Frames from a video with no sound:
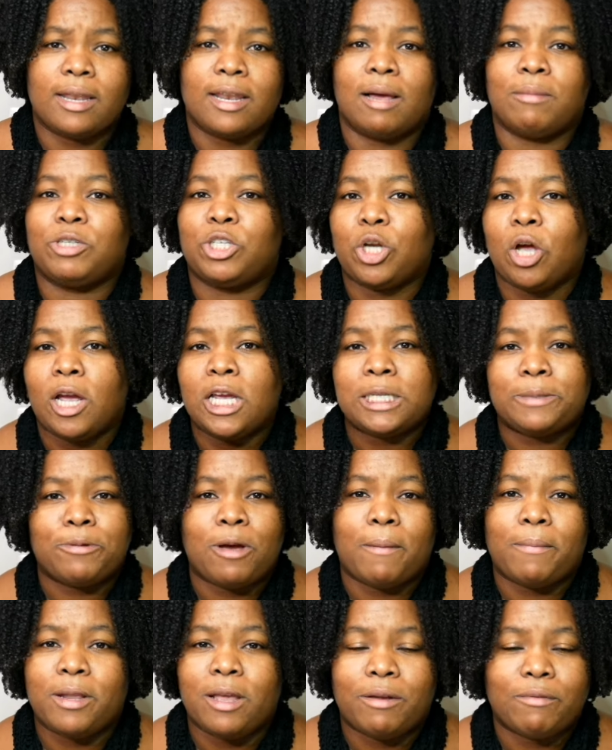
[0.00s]
And I'm sure he's
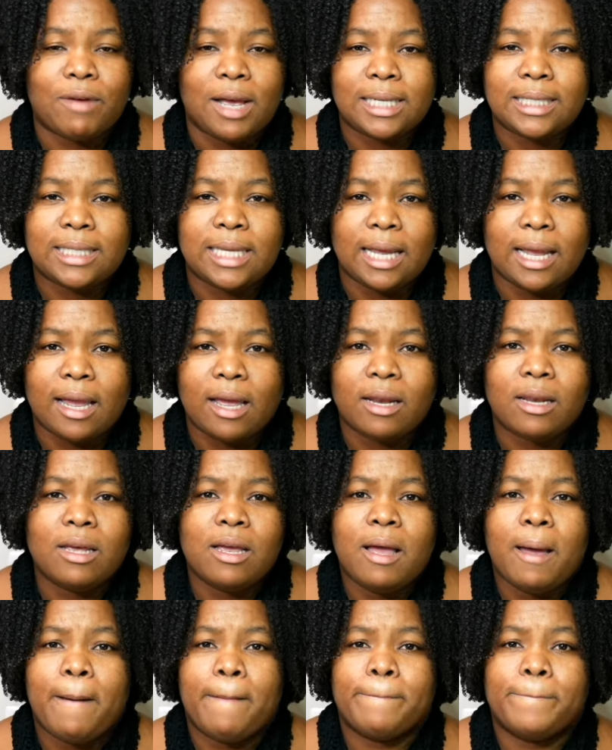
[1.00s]
probably investing it,
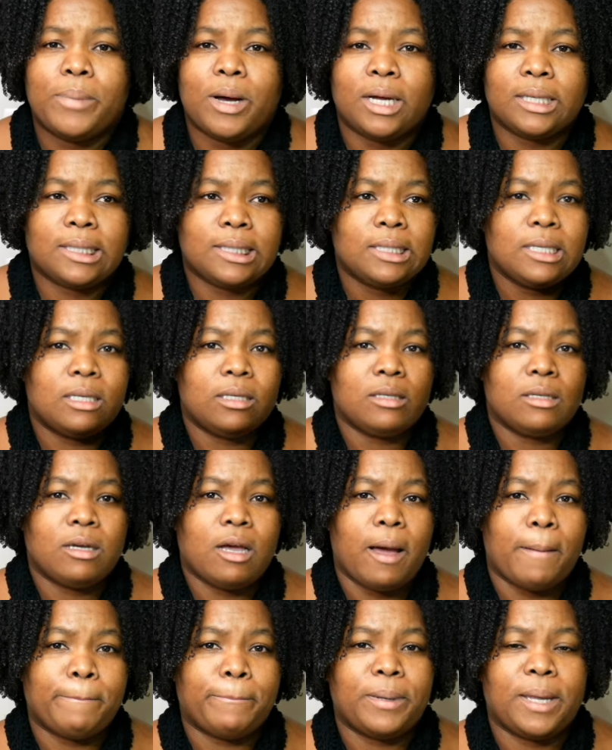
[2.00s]
but
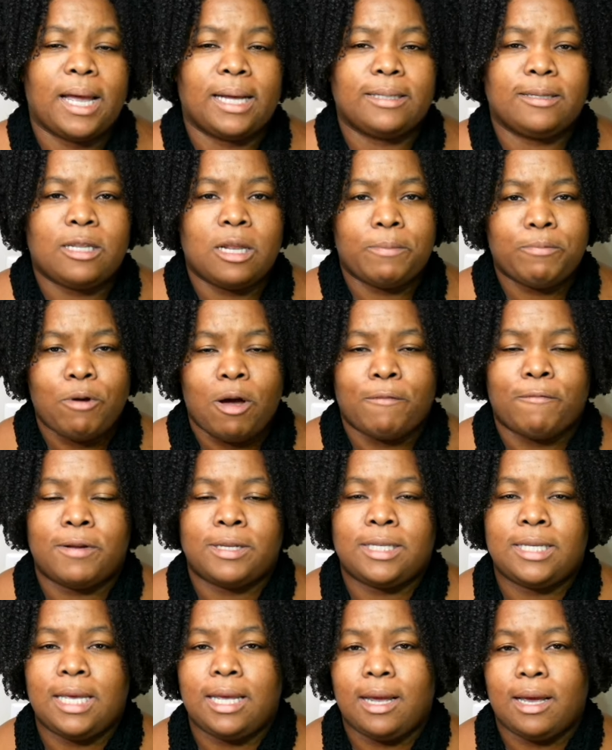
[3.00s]
compared to the
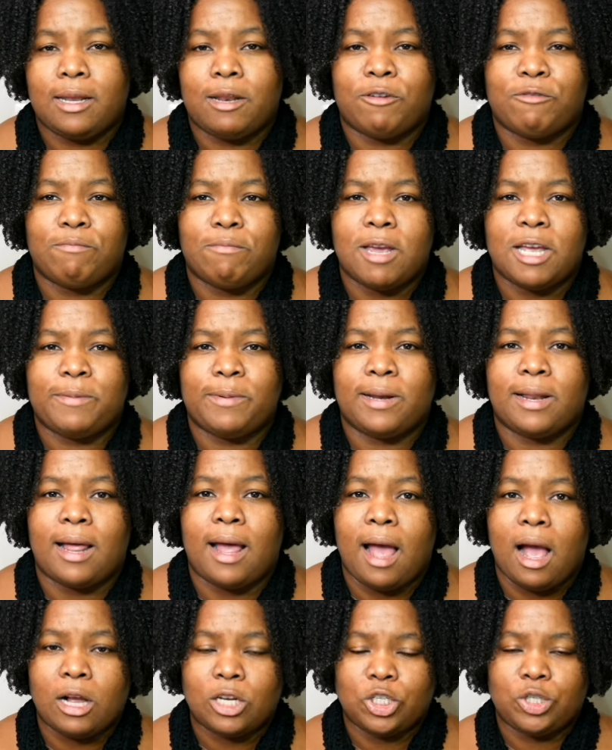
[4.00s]
profits he could have made with an
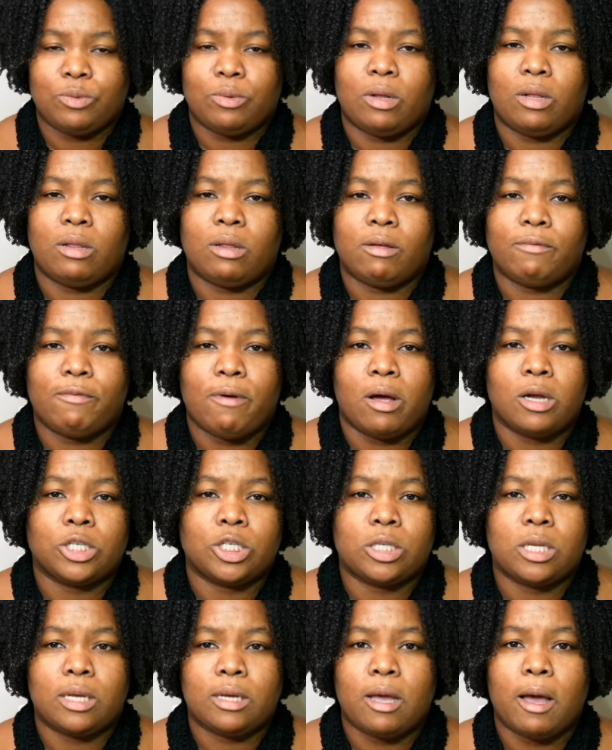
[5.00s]
actual
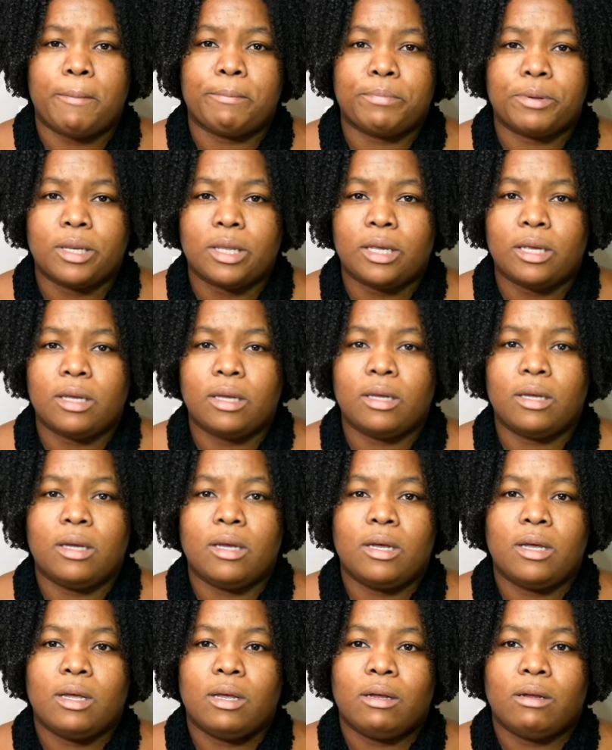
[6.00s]
functioning company,
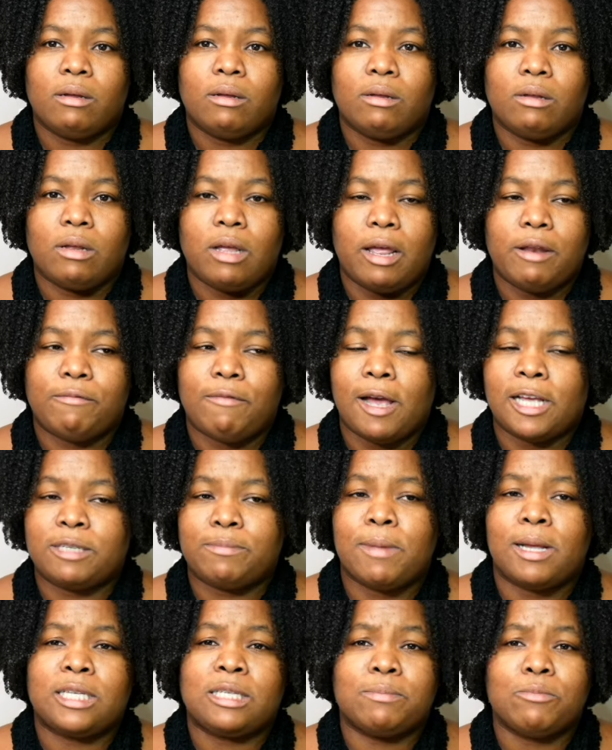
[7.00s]

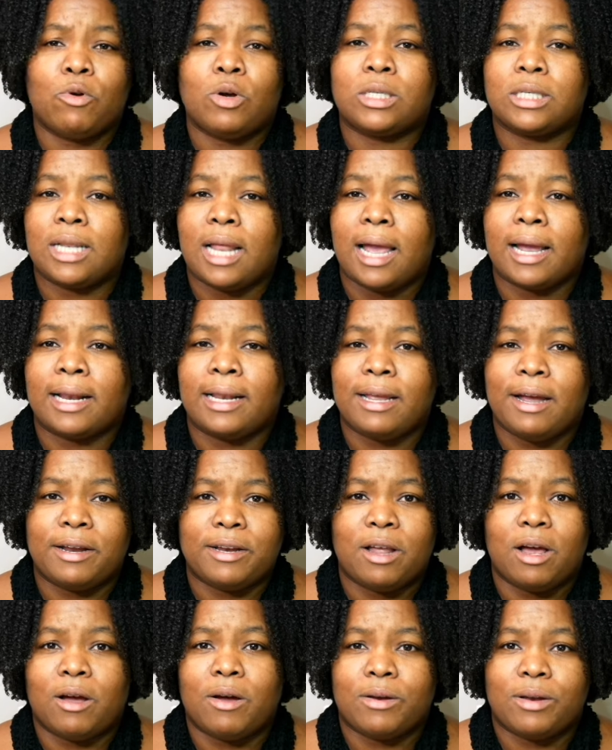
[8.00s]
investments most likely
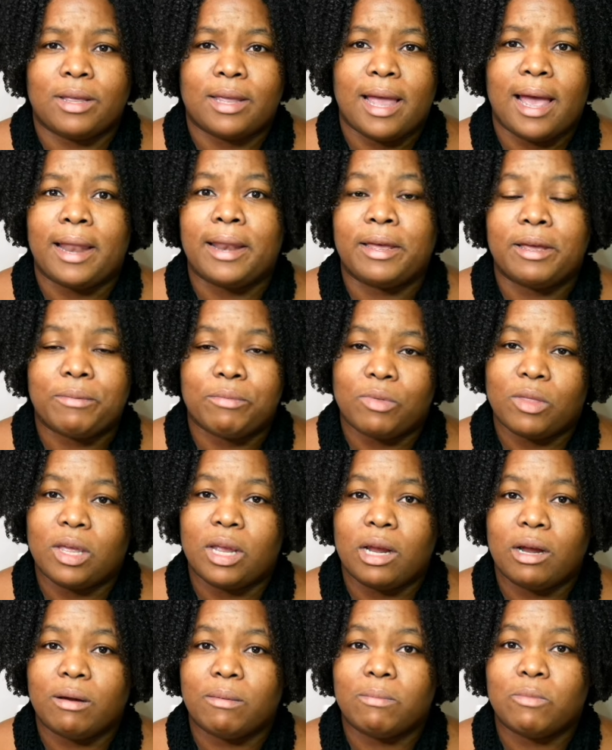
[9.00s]
are not going to get him
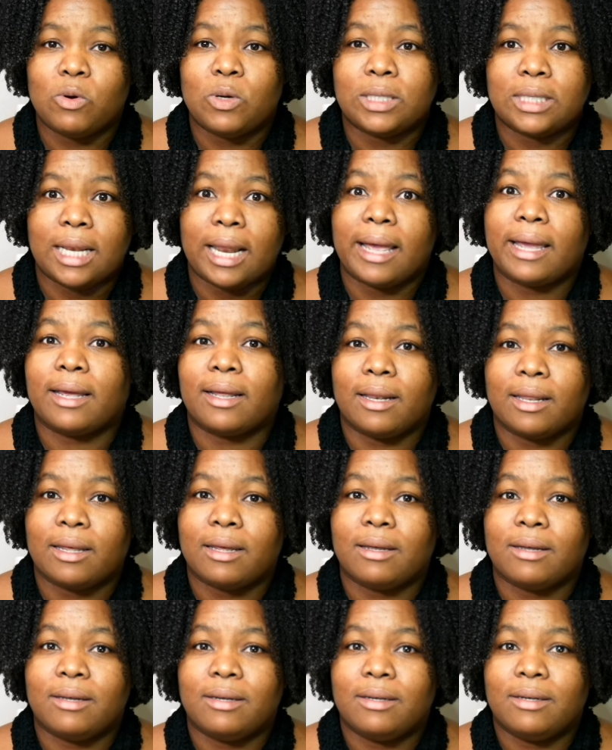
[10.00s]
there, most
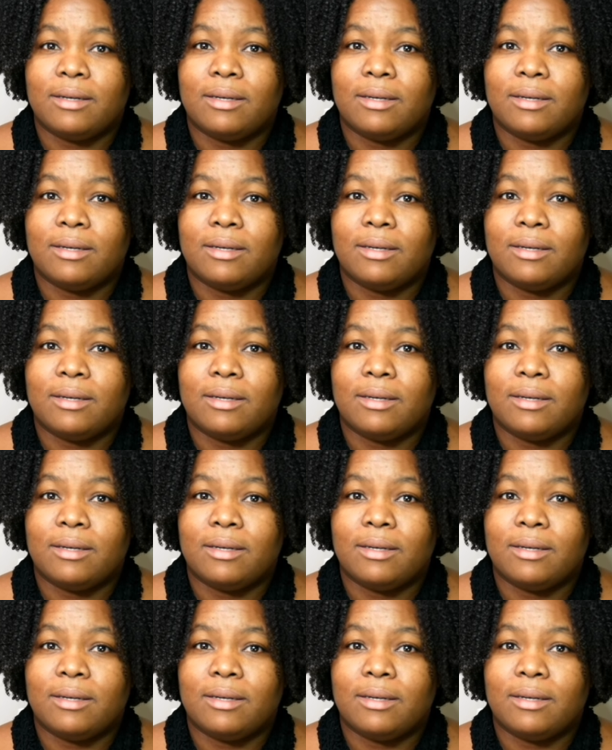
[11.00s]
likely.